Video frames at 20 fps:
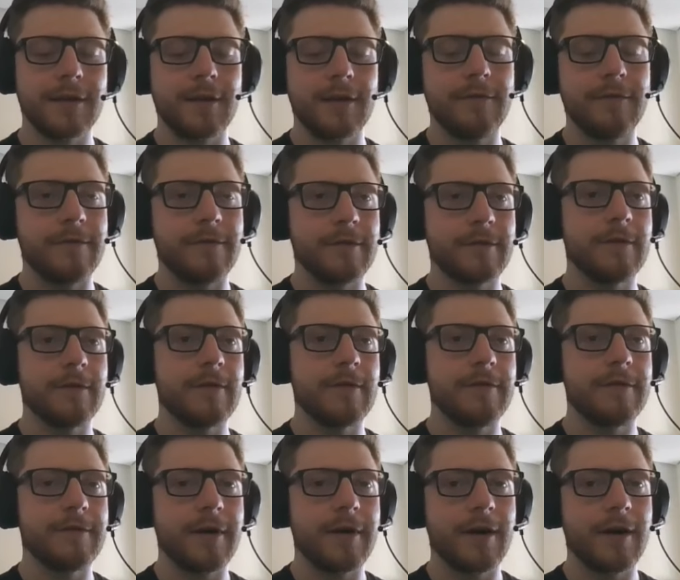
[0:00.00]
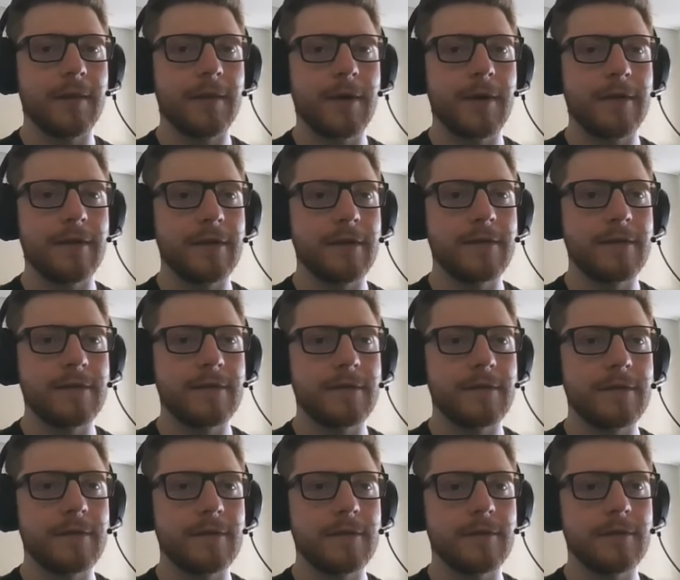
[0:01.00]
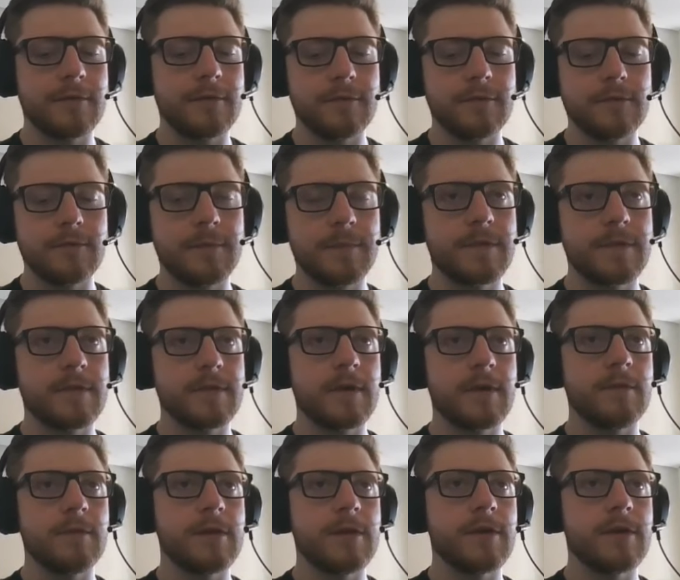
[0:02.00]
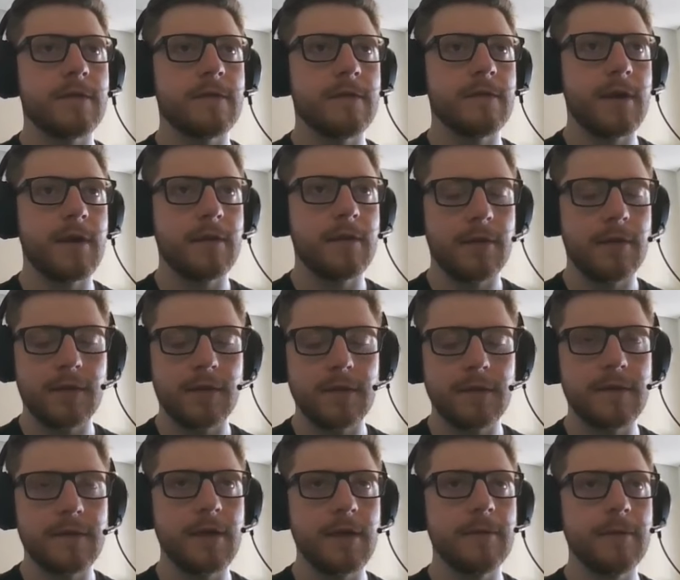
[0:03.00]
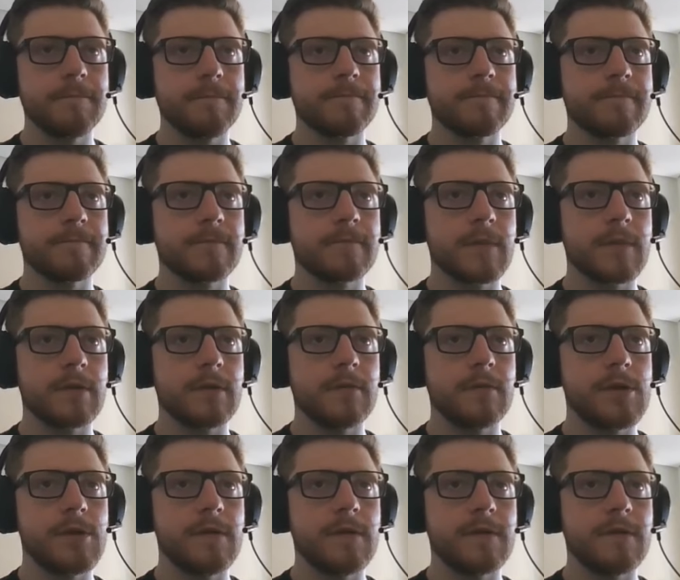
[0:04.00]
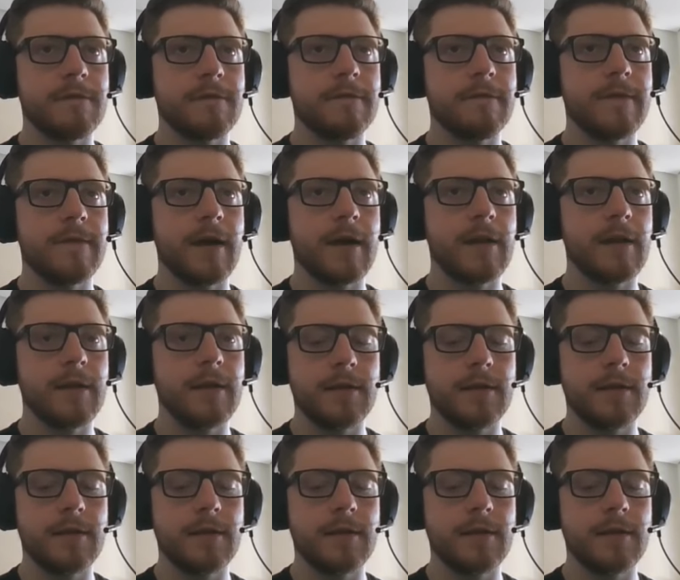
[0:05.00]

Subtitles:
I totally forgot about this. So whoops, and we just need this thing, which is a valid